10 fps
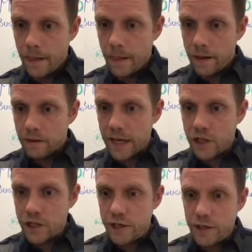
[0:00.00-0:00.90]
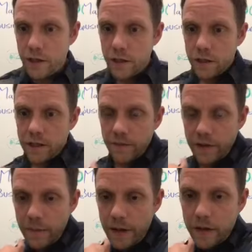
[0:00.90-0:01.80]
Last year, Tiffany
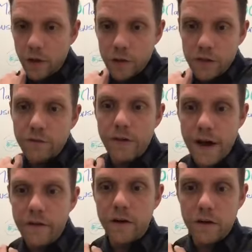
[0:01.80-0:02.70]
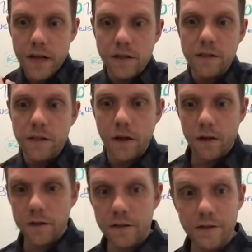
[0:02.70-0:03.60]
made close to
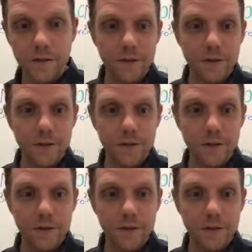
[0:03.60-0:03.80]
$500,000.